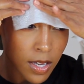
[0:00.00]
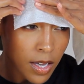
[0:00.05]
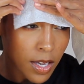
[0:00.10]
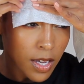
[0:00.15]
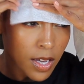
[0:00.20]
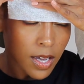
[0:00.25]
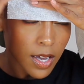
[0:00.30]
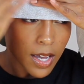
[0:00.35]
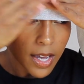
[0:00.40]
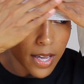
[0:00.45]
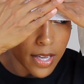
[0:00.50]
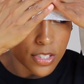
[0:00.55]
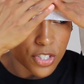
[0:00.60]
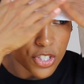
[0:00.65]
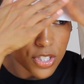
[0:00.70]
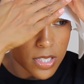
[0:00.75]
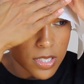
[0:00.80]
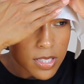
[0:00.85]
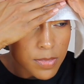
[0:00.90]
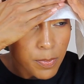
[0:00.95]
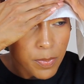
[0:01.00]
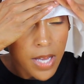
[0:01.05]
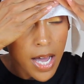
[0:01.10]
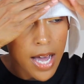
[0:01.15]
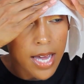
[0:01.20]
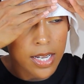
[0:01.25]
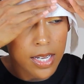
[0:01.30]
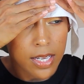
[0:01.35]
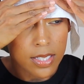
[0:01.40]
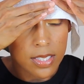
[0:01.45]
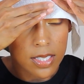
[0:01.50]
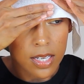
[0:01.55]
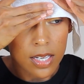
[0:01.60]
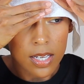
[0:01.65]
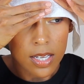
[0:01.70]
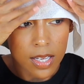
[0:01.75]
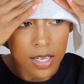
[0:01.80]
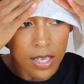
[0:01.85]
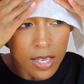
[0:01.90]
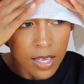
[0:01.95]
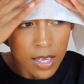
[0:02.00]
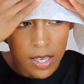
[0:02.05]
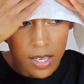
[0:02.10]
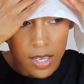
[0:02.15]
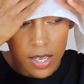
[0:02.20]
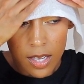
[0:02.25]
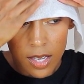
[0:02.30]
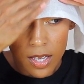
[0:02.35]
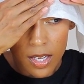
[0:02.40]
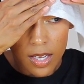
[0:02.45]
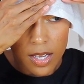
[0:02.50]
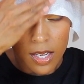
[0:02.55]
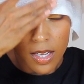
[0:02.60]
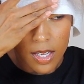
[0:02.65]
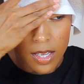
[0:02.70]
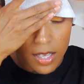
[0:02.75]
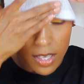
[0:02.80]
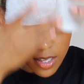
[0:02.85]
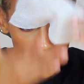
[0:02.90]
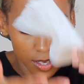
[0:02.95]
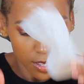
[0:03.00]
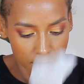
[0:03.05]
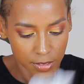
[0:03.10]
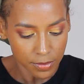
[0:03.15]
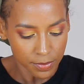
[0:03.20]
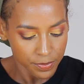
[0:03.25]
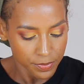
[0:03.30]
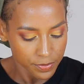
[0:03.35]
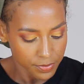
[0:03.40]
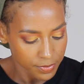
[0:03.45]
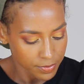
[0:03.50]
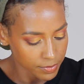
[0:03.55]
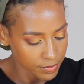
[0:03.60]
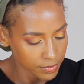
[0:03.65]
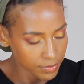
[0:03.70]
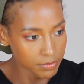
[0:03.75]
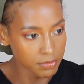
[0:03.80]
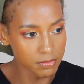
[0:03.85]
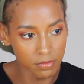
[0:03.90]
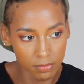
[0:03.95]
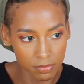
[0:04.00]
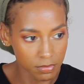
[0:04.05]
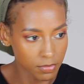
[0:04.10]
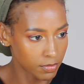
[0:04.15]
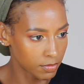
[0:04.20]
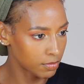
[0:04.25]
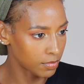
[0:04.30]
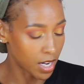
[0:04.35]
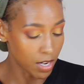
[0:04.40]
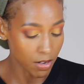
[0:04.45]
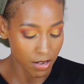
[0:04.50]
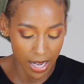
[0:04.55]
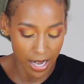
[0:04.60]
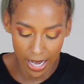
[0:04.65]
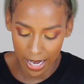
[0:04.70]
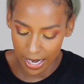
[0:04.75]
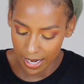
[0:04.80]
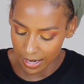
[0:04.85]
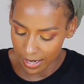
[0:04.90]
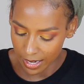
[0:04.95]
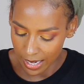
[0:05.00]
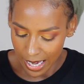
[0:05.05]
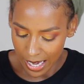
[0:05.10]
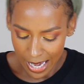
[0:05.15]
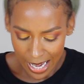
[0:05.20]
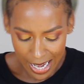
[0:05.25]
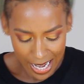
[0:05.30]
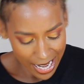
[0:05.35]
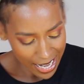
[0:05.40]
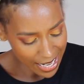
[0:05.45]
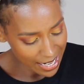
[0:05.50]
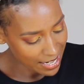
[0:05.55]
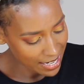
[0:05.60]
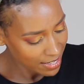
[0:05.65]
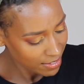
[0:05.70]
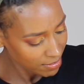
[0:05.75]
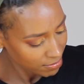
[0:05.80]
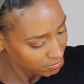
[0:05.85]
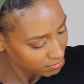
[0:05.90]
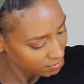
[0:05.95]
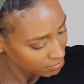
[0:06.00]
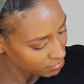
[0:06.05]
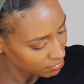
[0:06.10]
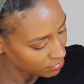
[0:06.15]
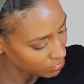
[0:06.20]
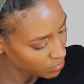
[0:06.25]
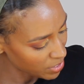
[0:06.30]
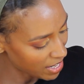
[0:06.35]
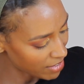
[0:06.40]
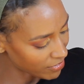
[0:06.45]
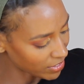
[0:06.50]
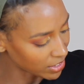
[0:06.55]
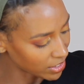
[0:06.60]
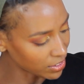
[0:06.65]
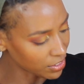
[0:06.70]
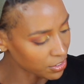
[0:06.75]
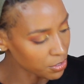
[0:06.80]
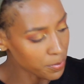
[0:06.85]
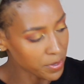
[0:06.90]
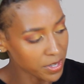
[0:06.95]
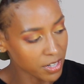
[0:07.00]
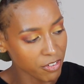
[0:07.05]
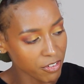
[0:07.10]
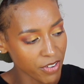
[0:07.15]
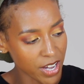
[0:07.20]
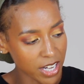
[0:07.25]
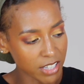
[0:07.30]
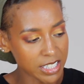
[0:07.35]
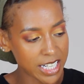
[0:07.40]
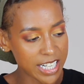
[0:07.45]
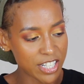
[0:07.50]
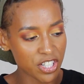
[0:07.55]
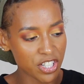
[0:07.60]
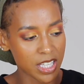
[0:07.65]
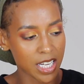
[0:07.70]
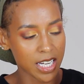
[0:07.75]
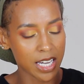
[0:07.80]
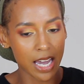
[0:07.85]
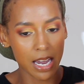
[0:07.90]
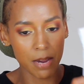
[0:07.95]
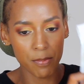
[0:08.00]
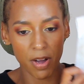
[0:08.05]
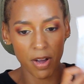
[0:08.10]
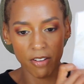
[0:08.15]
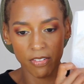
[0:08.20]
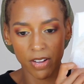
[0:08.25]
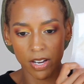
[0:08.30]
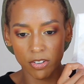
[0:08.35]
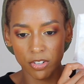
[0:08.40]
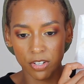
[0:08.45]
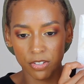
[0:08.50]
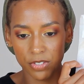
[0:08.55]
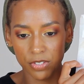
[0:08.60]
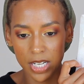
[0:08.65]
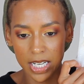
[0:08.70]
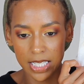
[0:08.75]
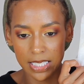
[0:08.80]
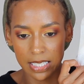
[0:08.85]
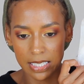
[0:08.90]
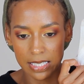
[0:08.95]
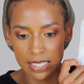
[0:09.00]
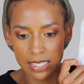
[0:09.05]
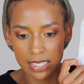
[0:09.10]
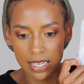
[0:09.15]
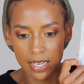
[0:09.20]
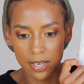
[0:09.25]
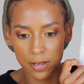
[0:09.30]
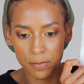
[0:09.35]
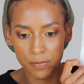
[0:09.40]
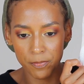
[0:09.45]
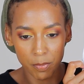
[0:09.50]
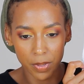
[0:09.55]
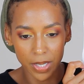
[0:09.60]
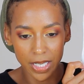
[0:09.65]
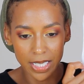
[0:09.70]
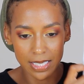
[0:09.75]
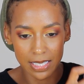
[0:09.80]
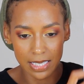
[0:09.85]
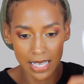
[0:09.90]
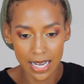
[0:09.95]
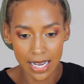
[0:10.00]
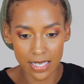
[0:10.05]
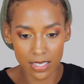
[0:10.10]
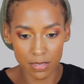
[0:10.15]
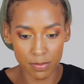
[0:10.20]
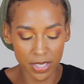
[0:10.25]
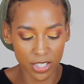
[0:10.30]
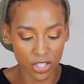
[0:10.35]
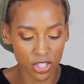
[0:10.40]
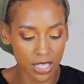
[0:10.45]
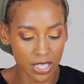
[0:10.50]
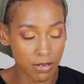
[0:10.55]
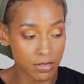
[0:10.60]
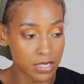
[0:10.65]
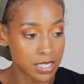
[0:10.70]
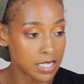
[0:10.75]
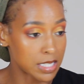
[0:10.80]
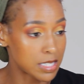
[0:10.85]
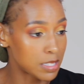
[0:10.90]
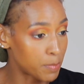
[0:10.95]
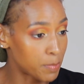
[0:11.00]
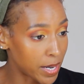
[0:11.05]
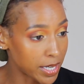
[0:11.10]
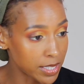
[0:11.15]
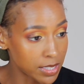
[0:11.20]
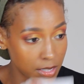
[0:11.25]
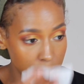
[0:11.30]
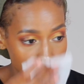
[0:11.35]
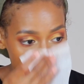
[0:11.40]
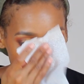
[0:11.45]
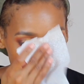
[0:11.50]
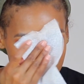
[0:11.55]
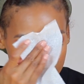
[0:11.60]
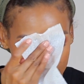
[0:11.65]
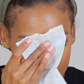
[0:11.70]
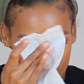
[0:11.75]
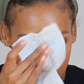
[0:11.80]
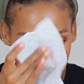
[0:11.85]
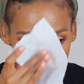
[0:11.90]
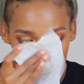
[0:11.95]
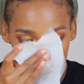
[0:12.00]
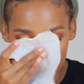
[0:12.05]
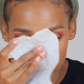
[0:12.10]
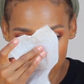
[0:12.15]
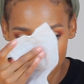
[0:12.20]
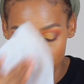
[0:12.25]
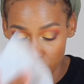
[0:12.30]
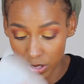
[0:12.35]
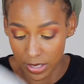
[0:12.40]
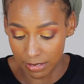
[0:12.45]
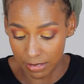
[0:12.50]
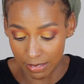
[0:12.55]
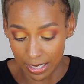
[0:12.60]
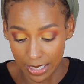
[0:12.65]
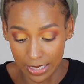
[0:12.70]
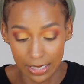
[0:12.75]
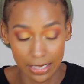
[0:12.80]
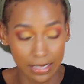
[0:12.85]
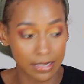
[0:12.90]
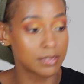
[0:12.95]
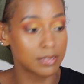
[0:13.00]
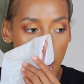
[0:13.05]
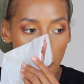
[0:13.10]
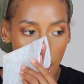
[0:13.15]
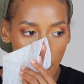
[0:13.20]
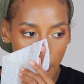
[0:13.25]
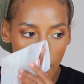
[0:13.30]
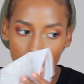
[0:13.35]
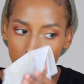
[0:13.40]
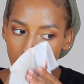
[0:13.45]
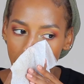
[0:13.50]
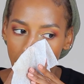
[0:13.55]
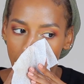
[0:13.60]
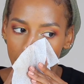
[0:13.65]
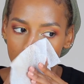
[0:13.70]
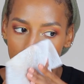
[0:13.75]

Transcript: tear the two ply away and then use it as a blotting paper and whatnot. Okay, and we have a little bit of foundation that came off. I don't know if you guys can see it, but it's not as much as I was expecting because I was pretty oily right there. And